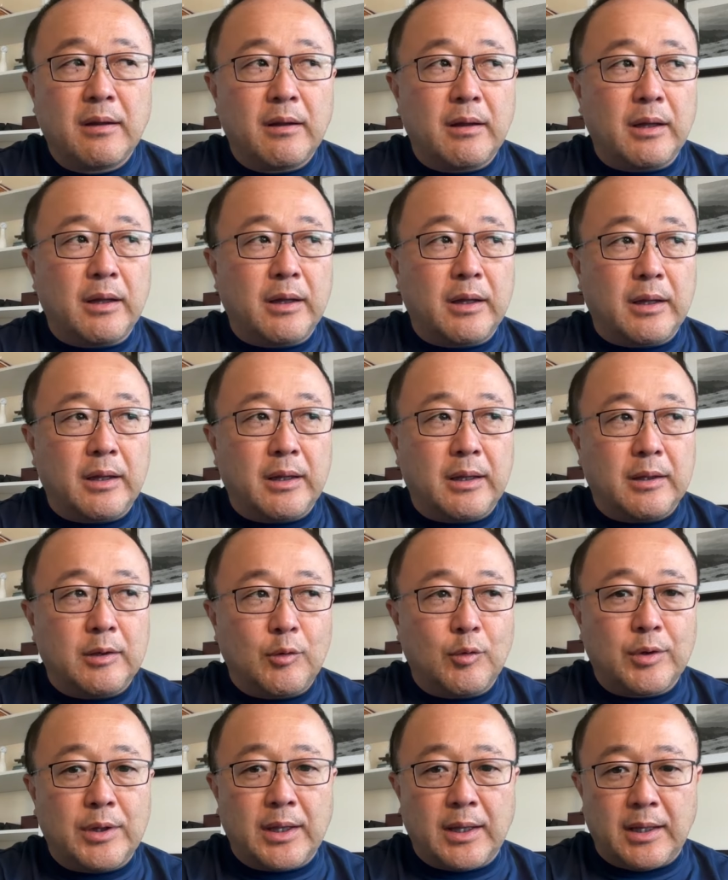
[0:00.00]
and you
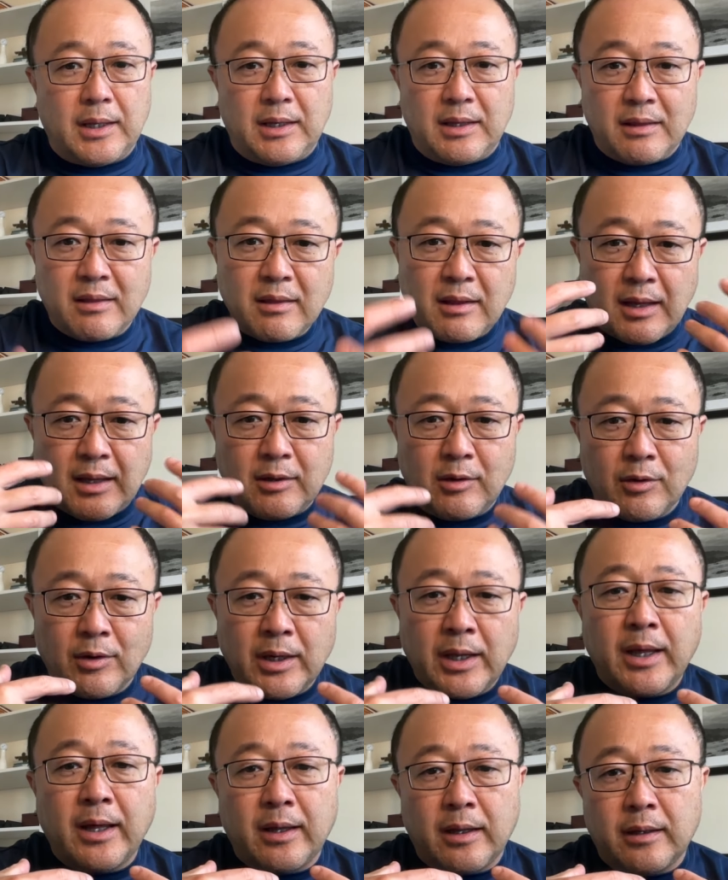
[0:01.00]
can, inside your
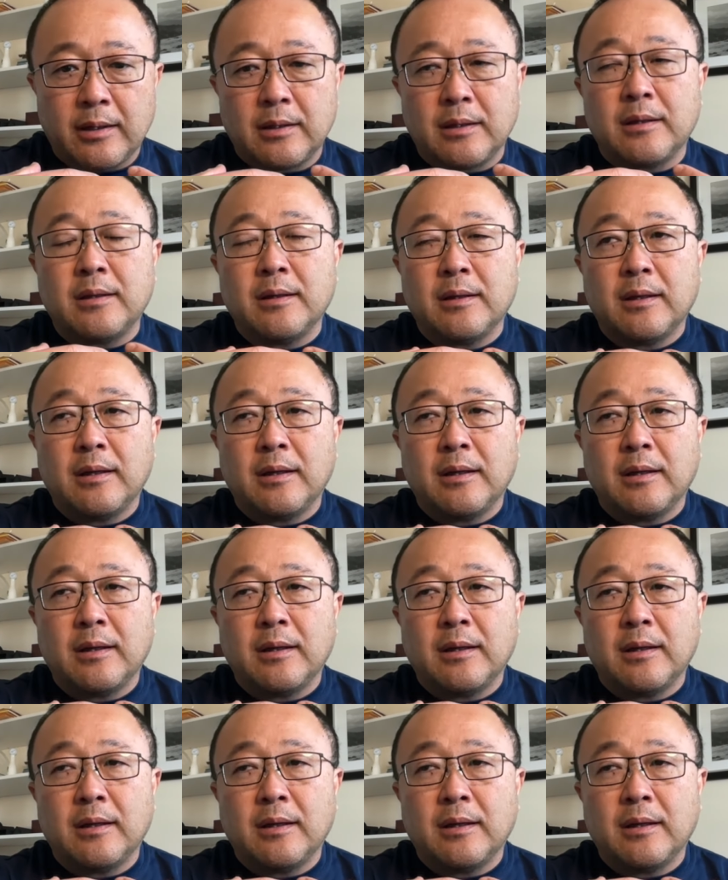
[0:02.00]
head,